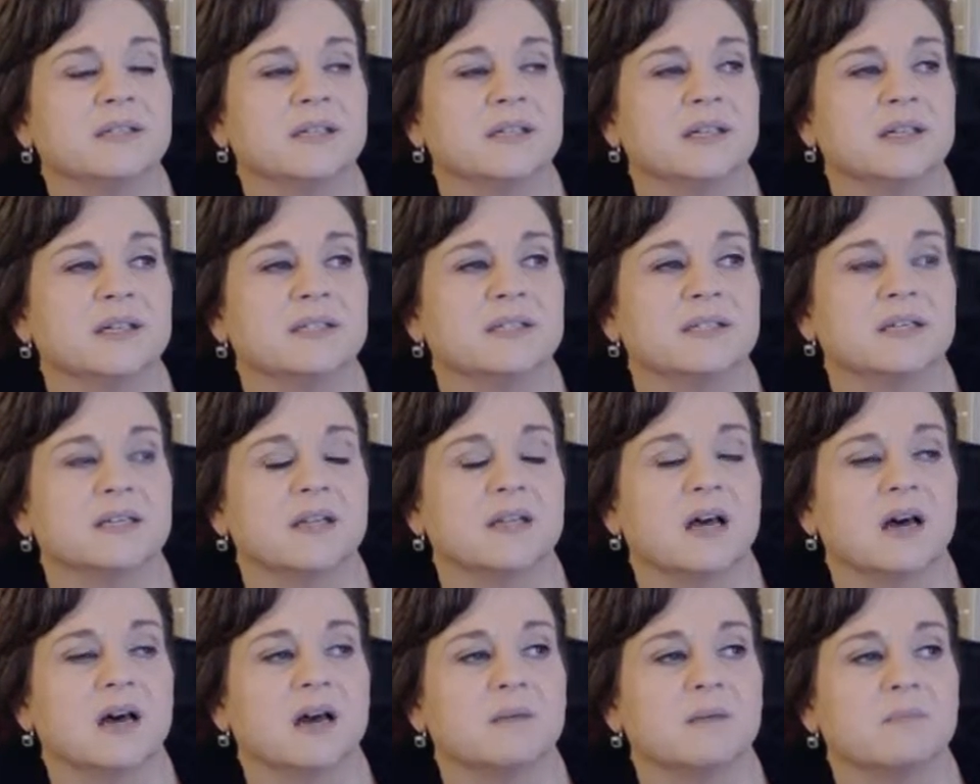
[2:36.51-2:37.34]
Is it
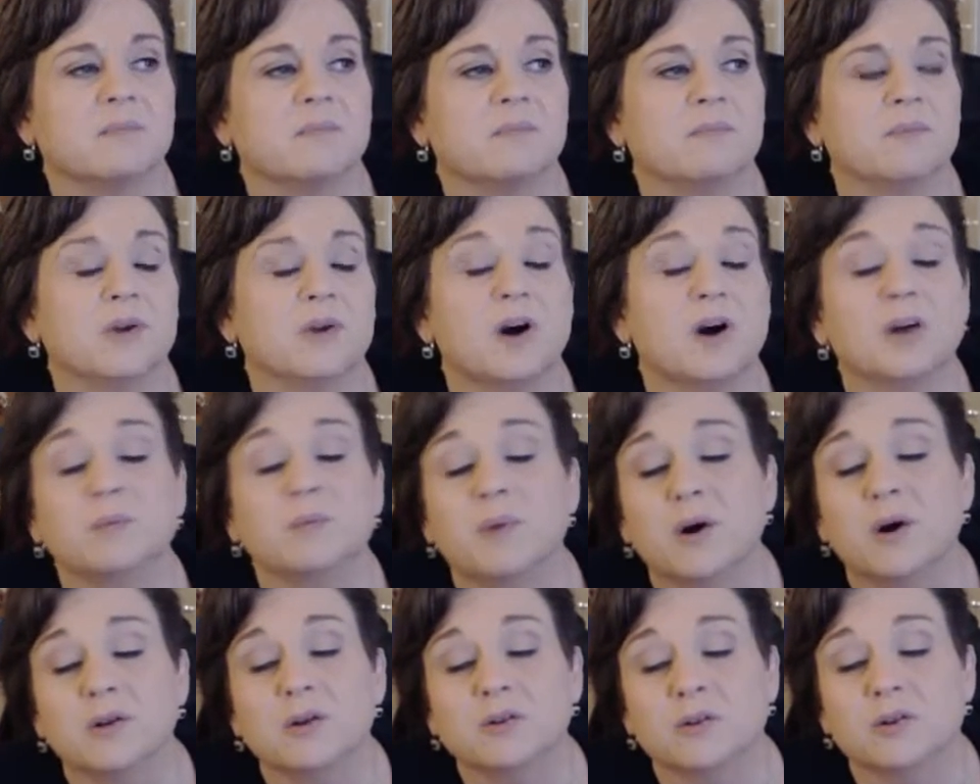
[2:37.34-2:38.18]
a
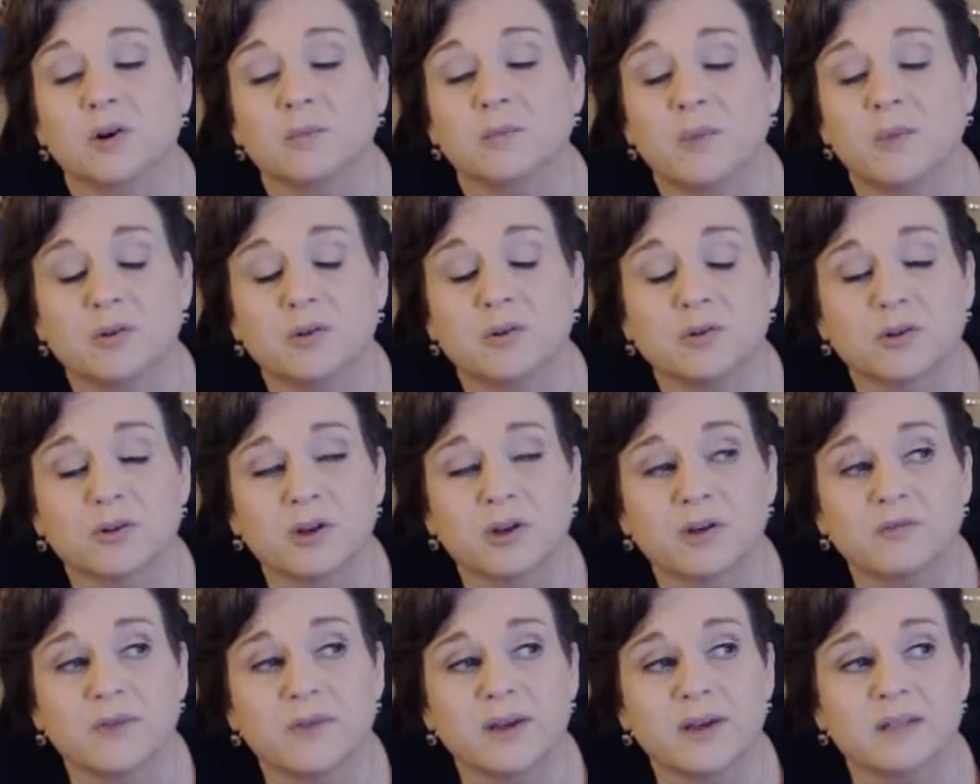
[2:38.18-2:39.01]
nonpolar or polar
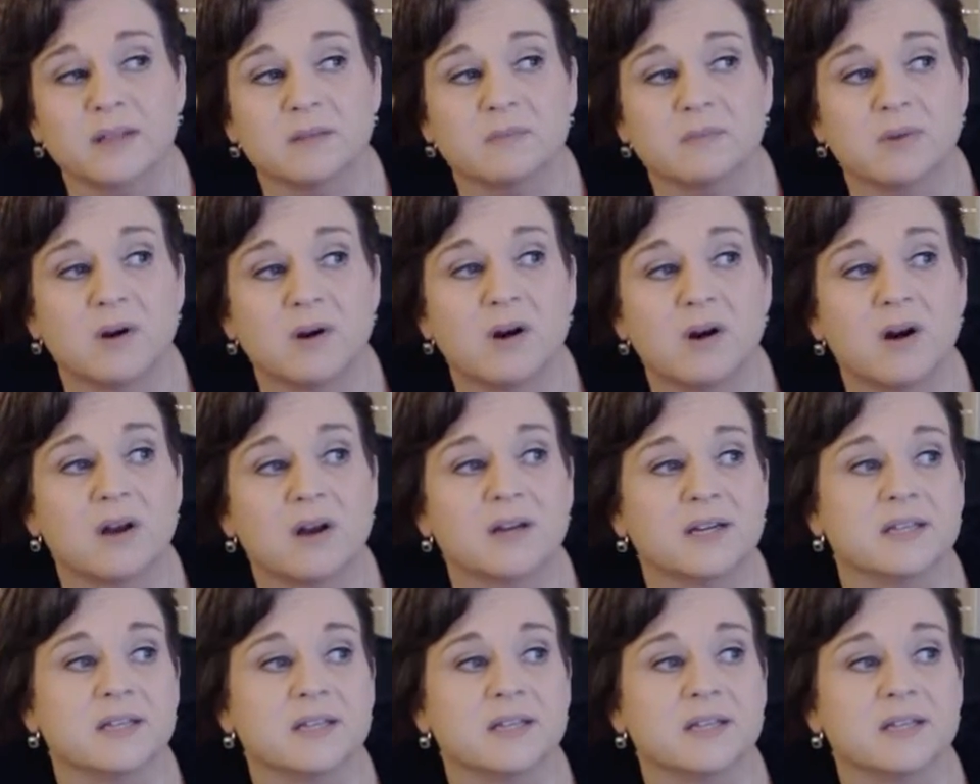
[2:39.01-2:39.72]
covalent bond?